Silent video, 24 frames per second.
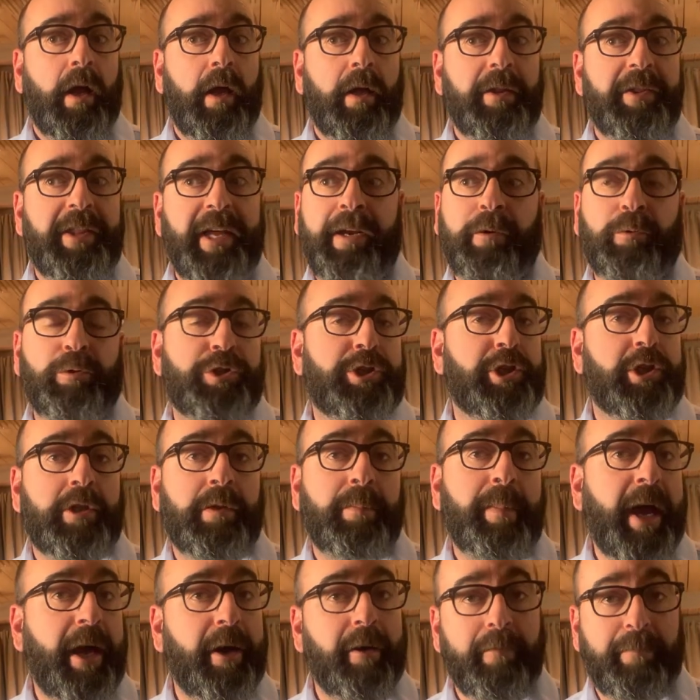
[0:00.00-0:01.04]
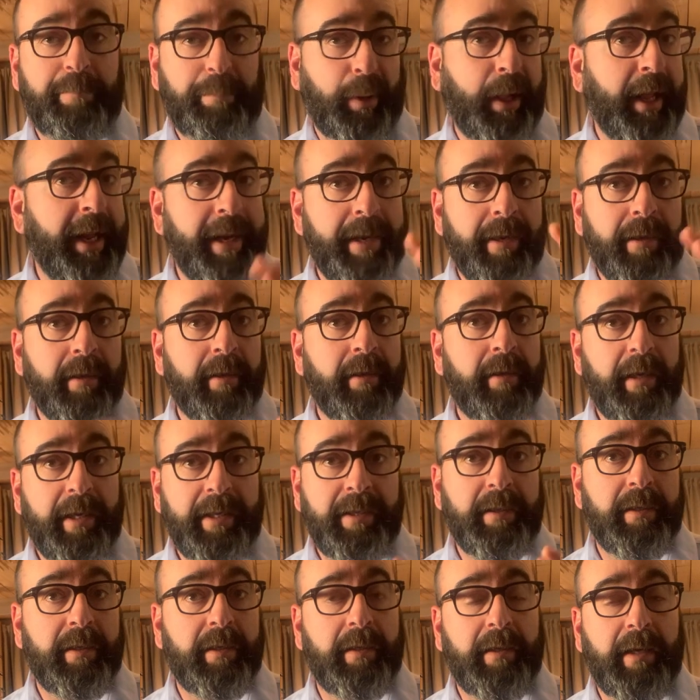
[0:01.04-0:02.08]
then it was just a matter of playing
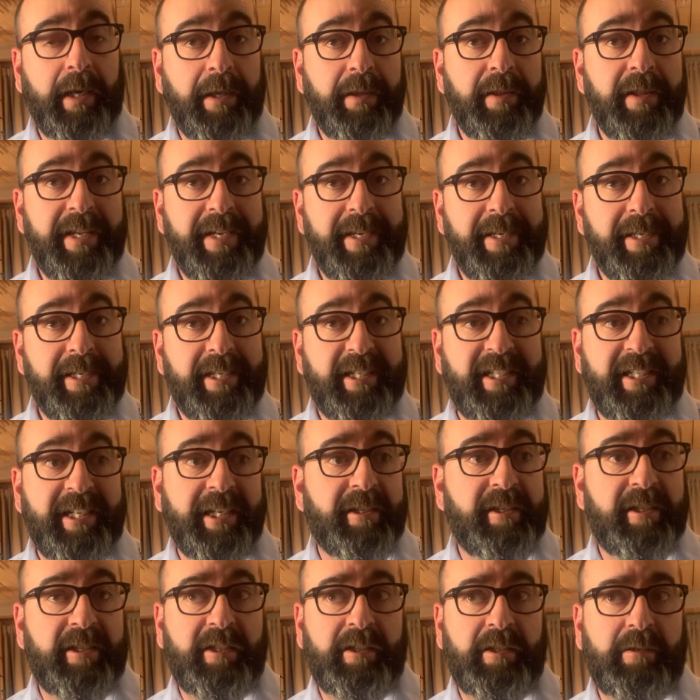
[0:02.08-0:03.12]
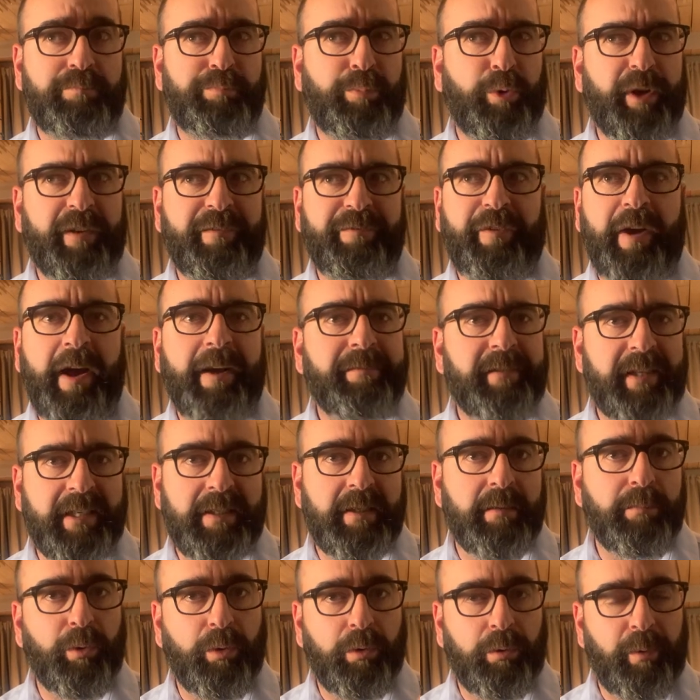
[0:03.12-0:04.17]
in the in the 6.5
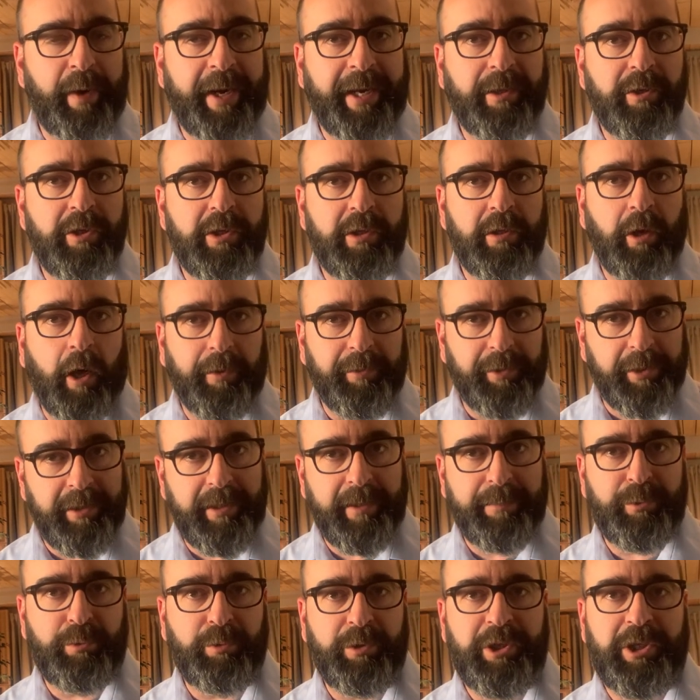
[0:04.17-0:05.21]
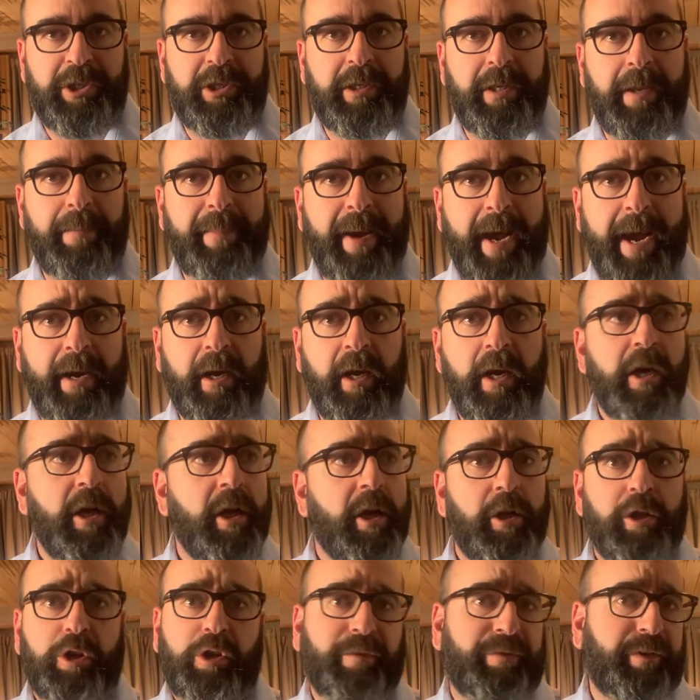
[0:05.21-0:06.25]
decibel range on the dip switches in the back
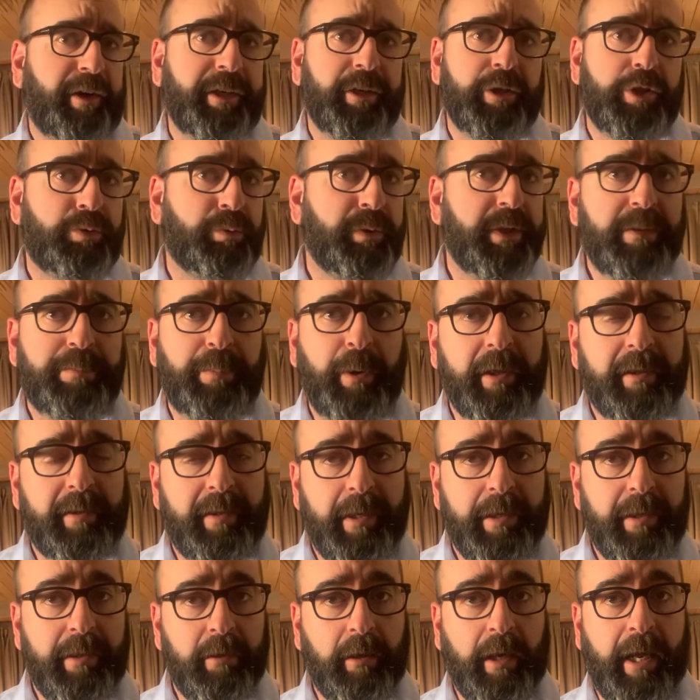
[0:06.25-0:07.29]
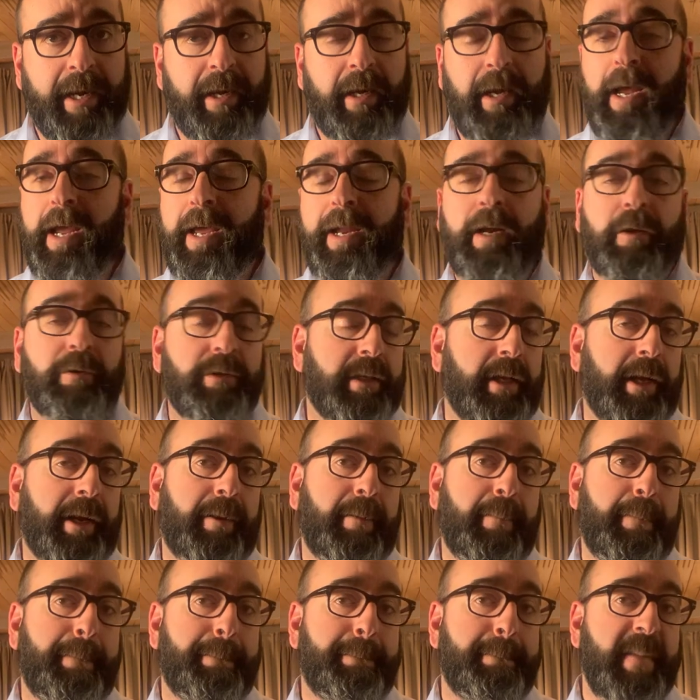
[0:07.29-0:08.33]
to find a sweet spot that you like. And I was like,
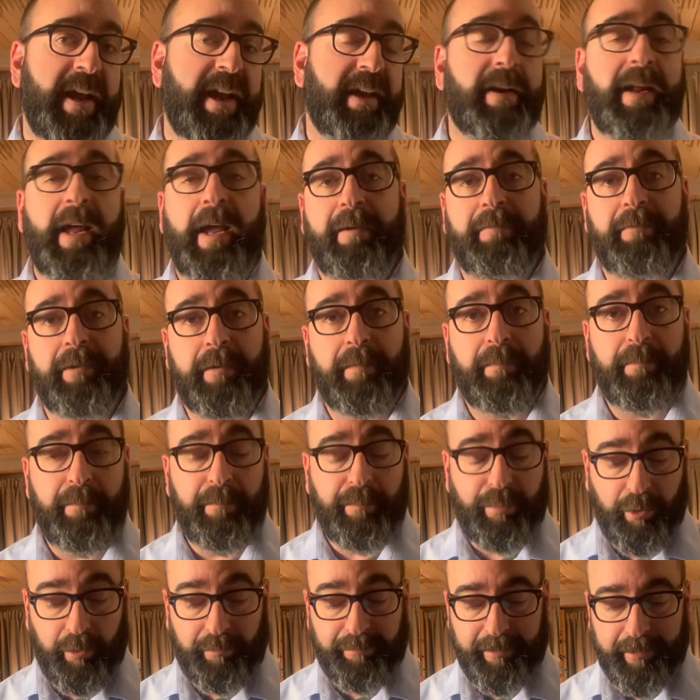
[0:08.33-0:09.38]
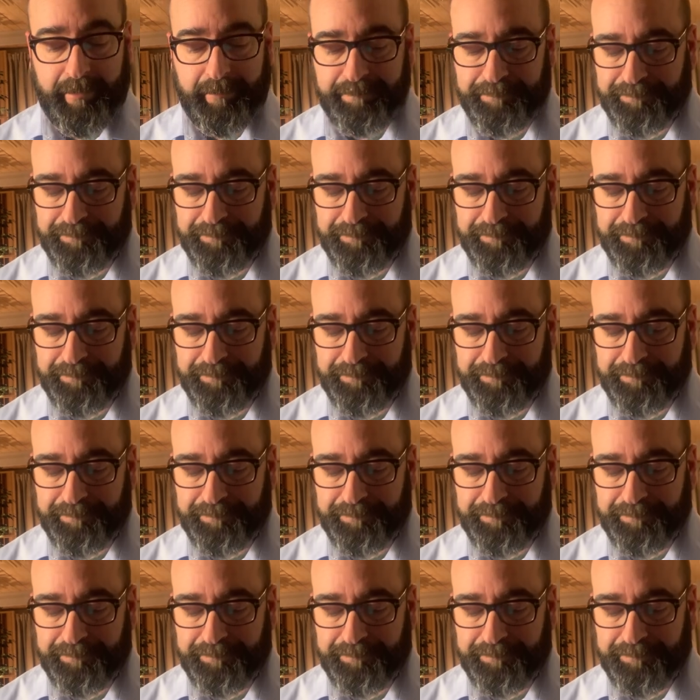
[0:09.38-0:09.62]
in heaven, perfect.